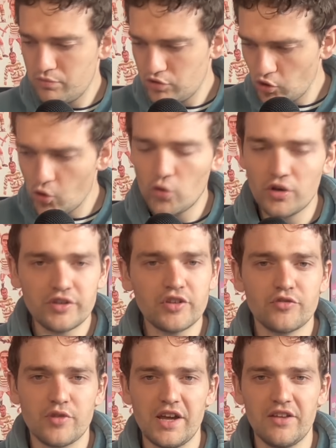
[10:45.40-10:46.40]
tore it to
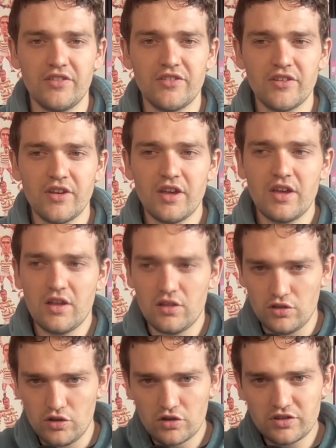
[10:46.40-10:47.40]
shreds,
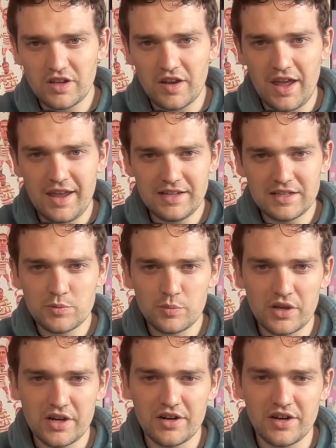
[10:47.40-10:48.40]
looked at each
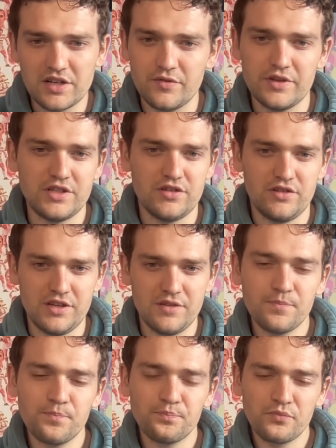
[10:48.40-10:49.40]
player individually,
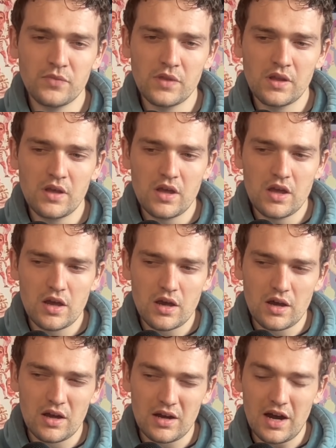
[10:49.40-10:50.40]

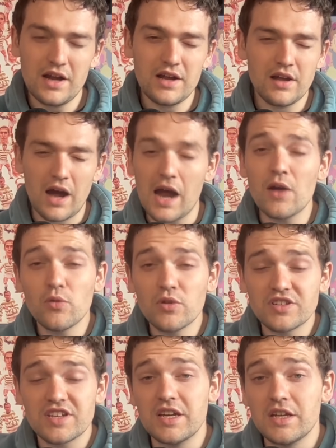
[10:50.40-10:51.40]
I
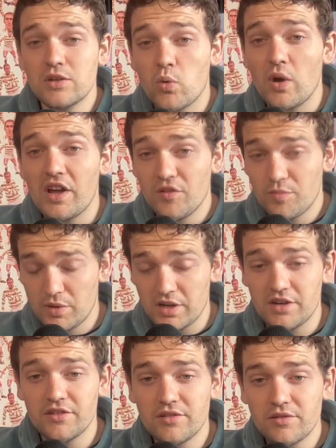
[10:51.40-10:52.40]
would say 12
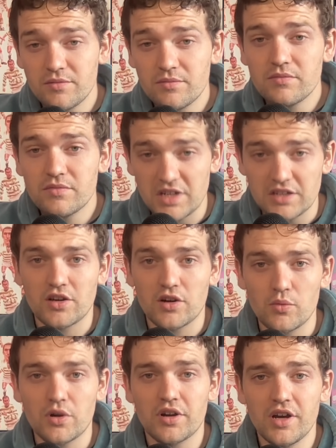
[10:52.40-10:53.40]
players Celtic are
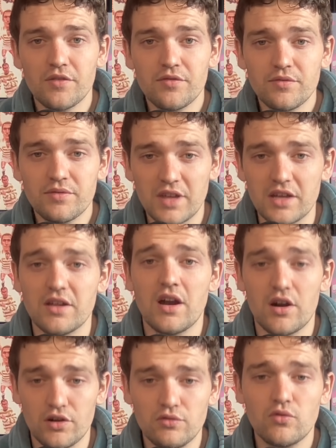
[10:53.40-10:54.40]
working off that
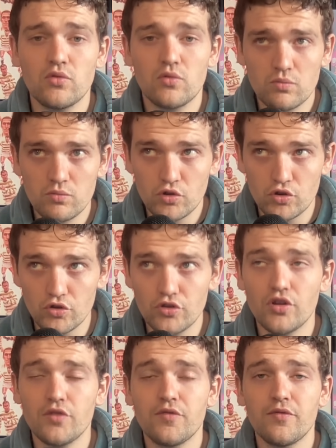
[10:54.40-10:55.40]
are good
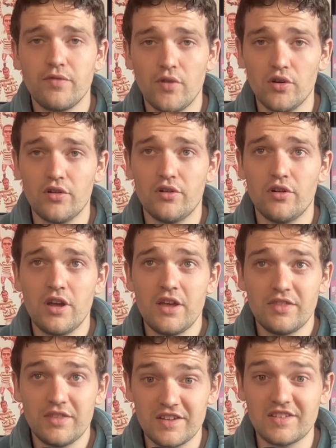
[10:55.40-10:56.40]
enough for
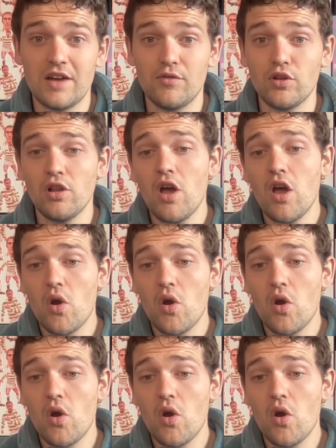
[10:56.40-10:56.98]
this level